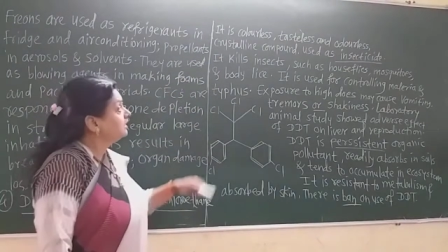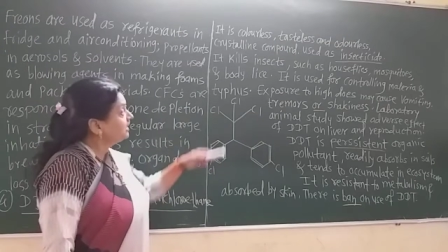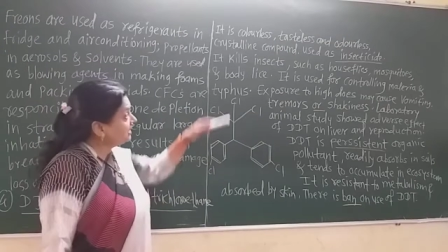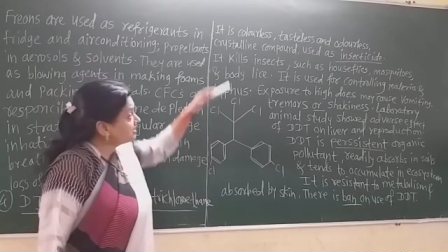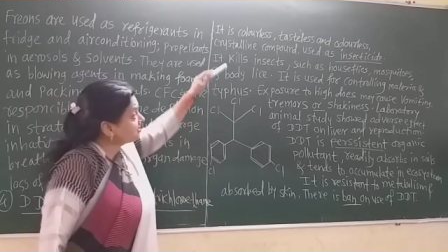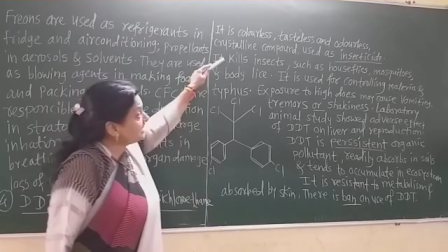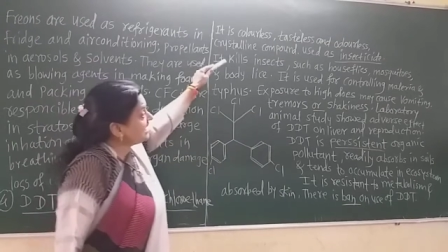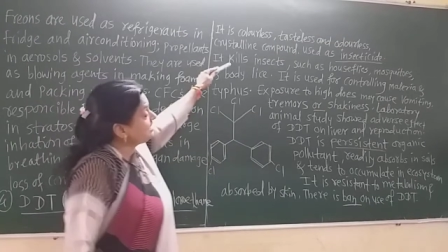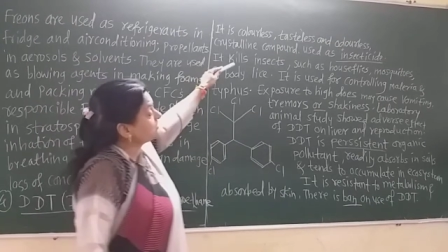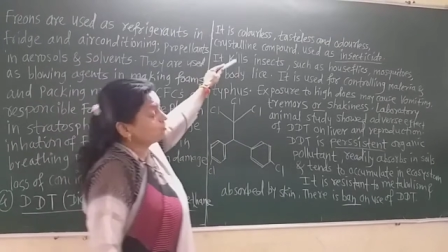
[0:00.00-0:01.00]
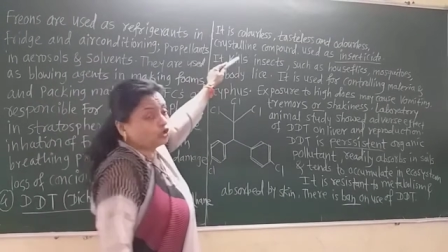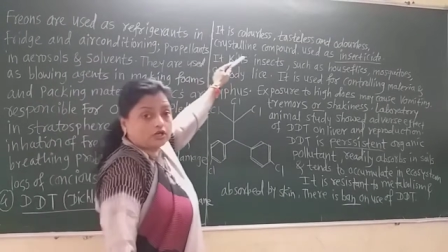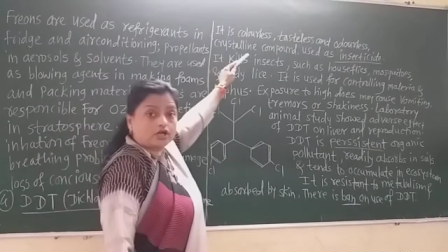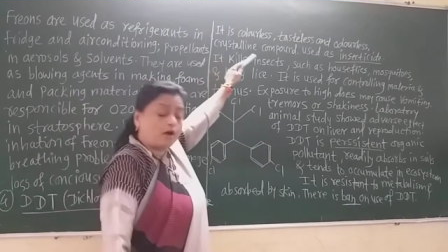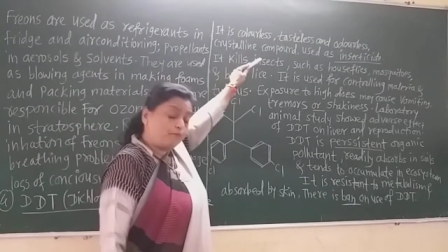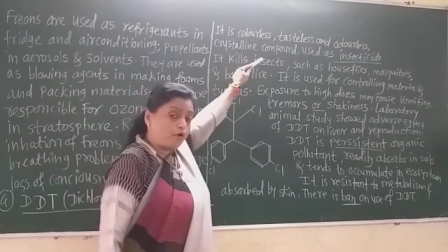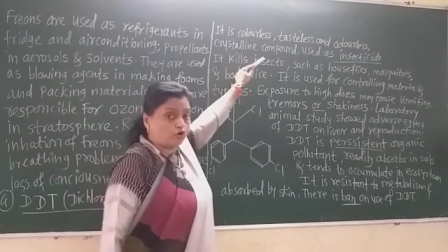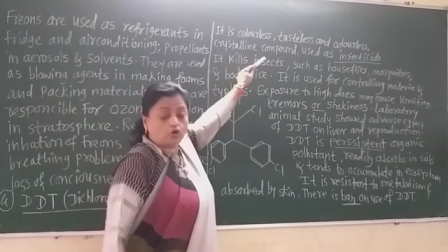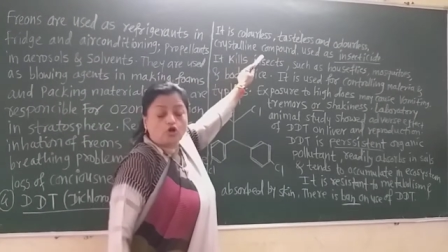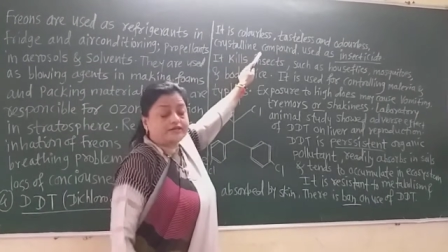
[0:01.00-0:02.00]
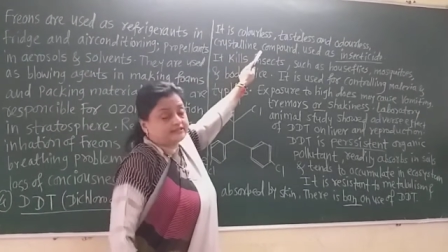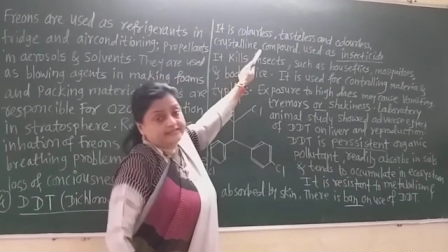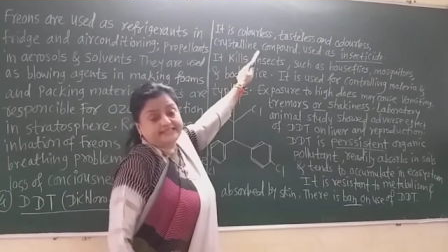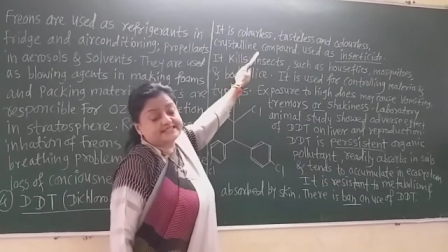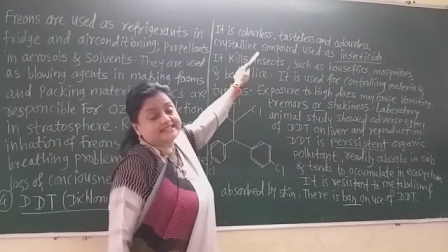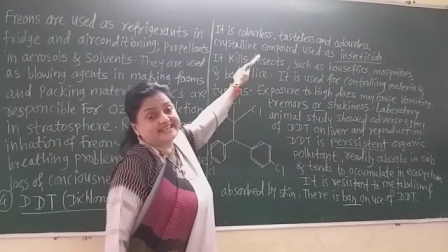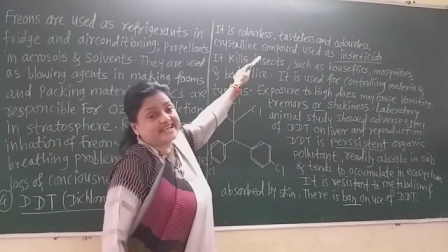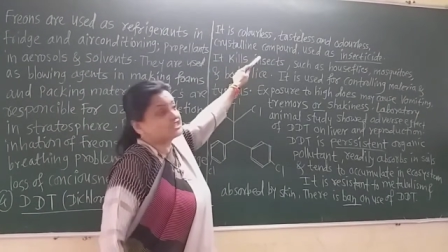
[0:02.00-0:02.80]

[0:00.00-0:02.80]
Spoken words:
Crystalline compound, not it is the gas,